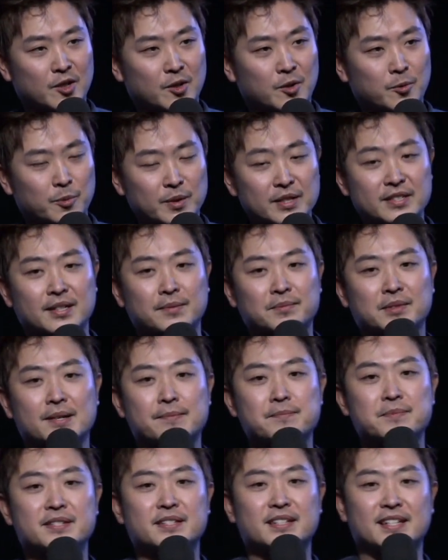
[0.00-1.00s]
we
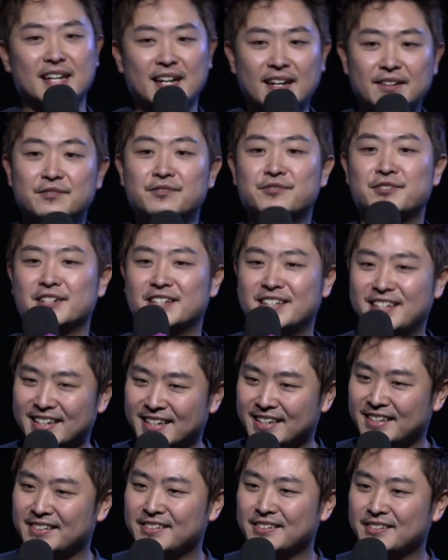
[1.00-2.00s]
sometimes can
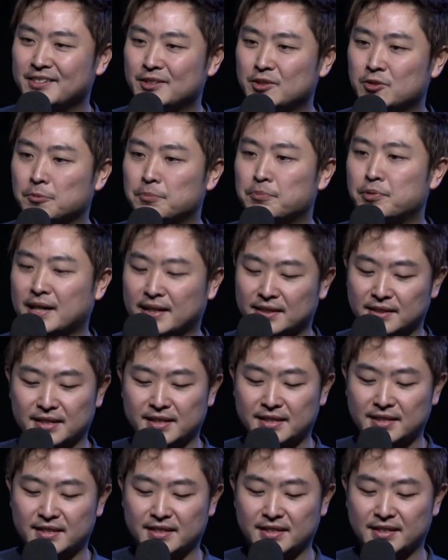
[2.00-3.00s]
forget to
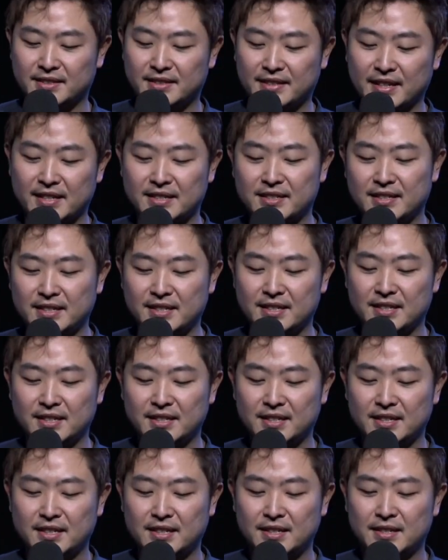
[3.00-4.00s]
practice the daily
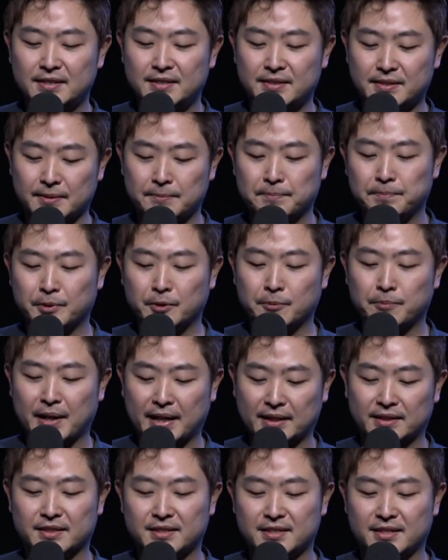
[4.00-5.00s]
simple
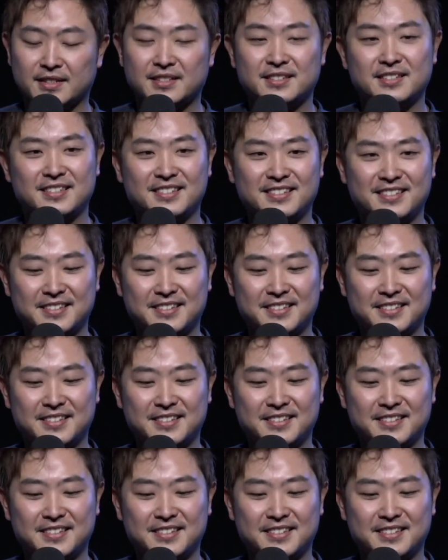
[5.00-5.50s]
practices.